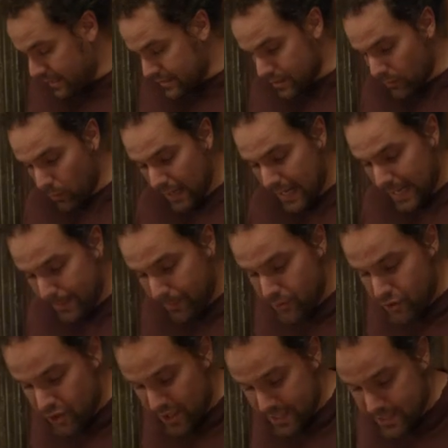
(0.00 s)
So what
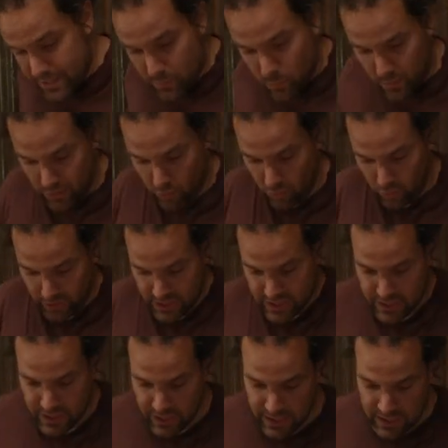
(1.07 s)
happens is with all of
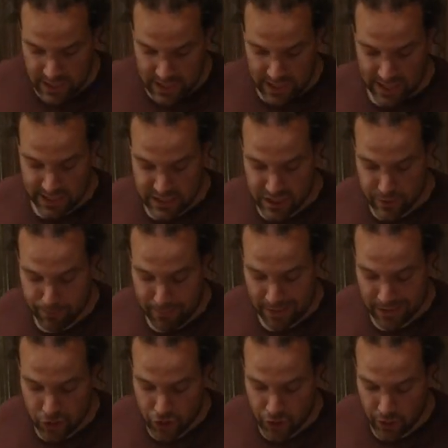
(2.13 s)
this
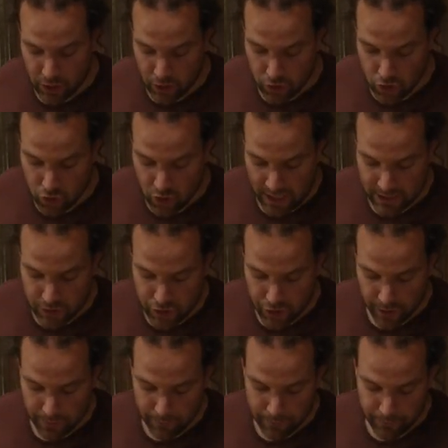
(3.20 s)
expansion and
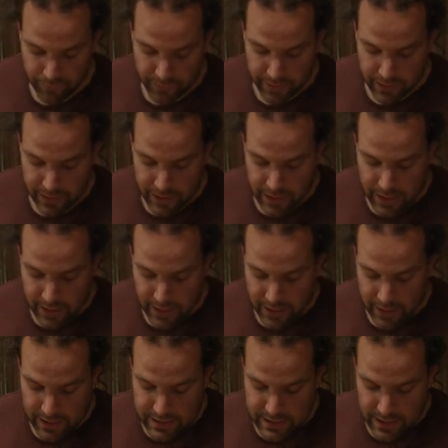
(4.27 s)
contraction
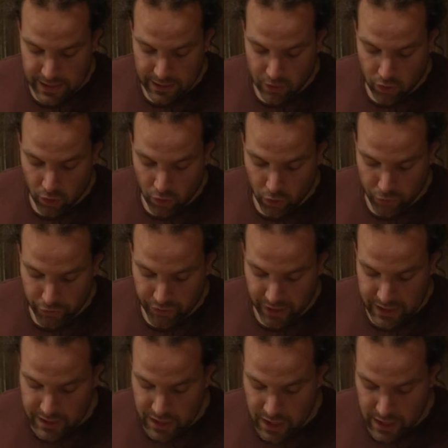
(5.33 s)
is it
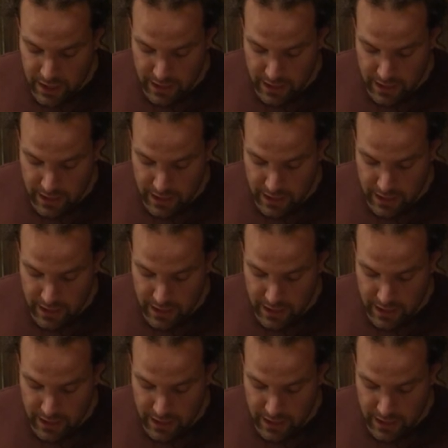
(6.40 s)
causes